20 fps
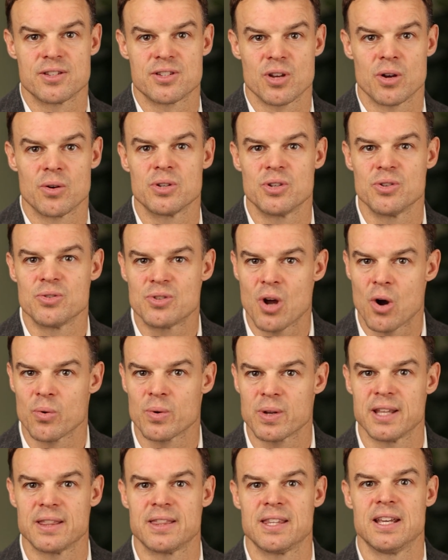so you
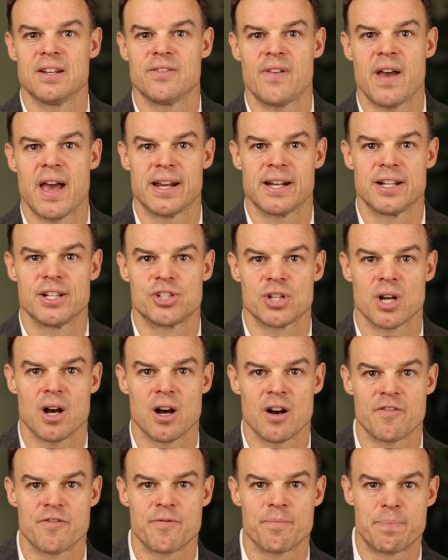don't get the advantage
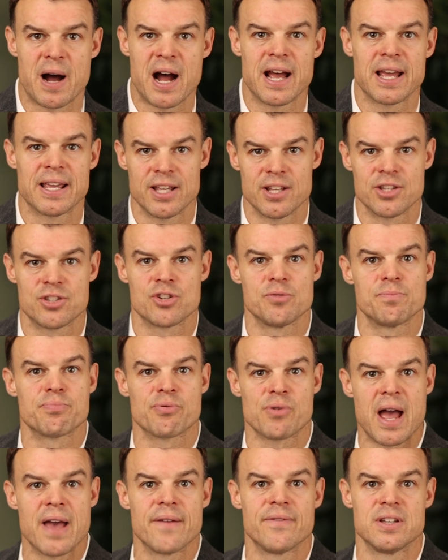of buying into
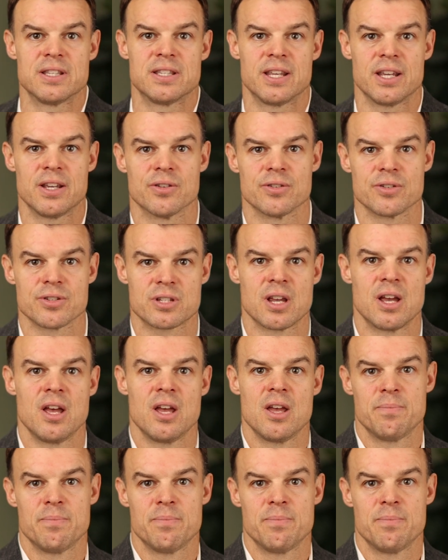private deals